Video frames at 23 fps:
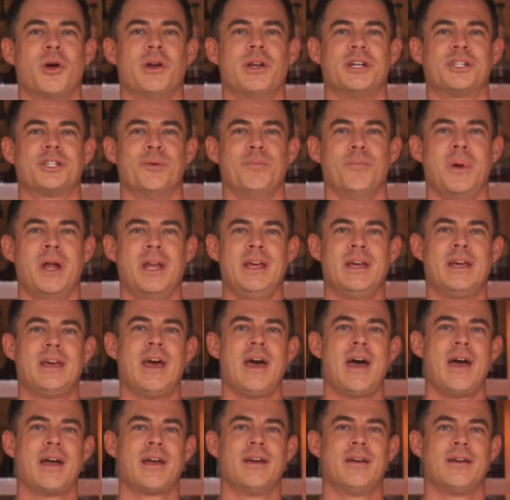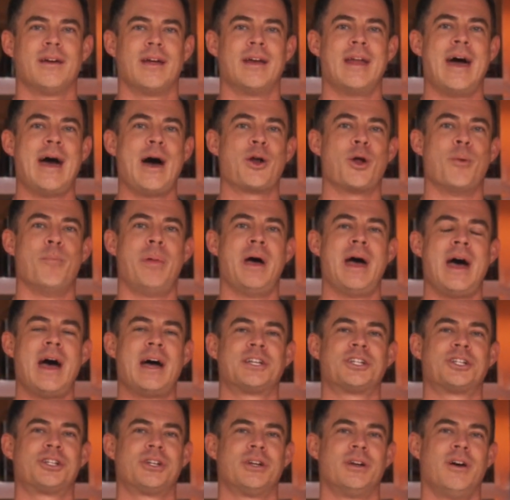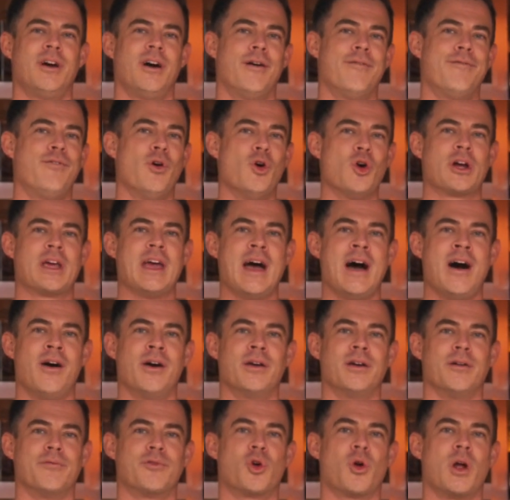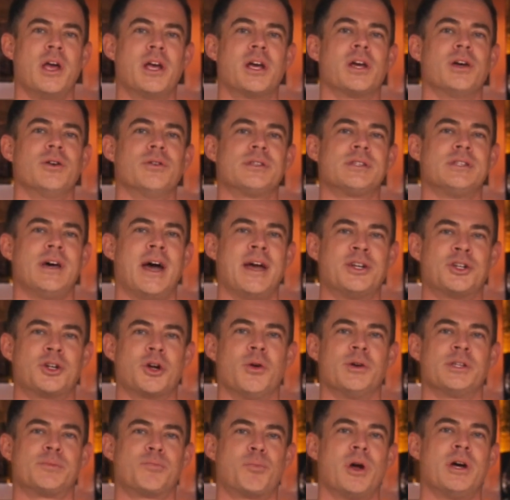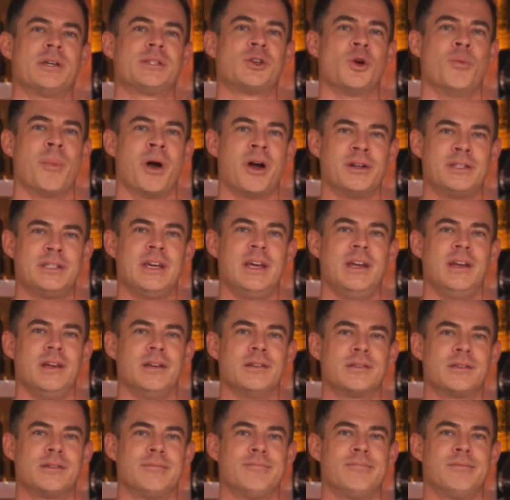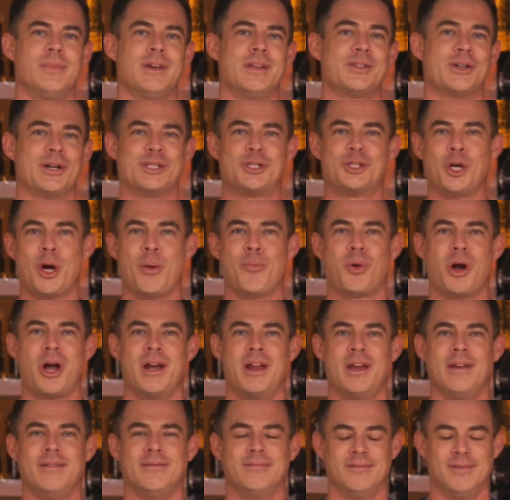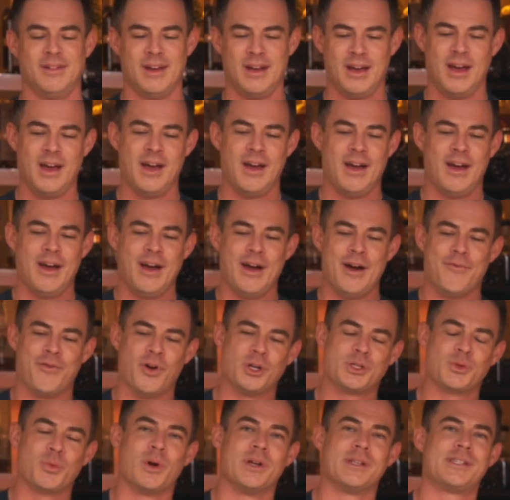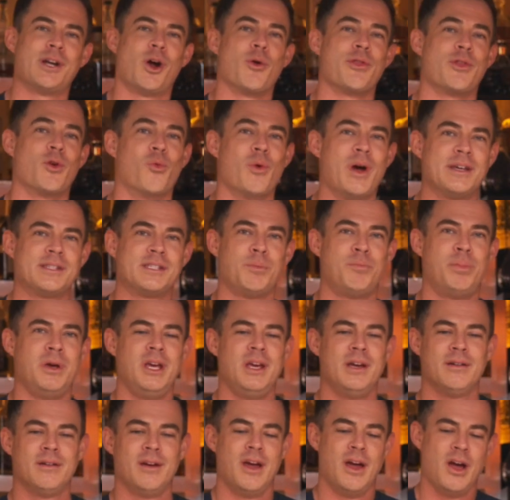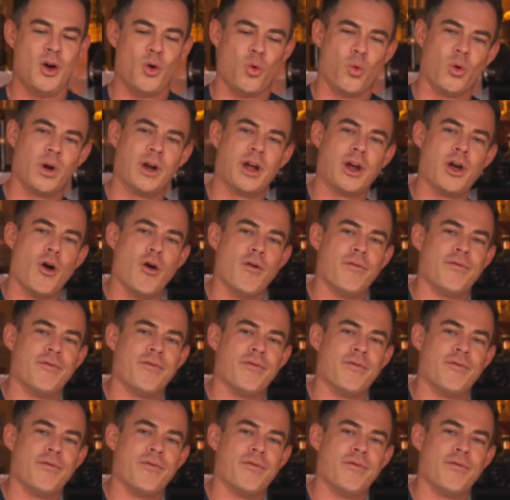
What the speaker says: Edition mini keg and how to batch a full gallon of Grey Goose Nitro Espresso Martinis. So let's jump right in. First we're going to start with the recipe. We're going to go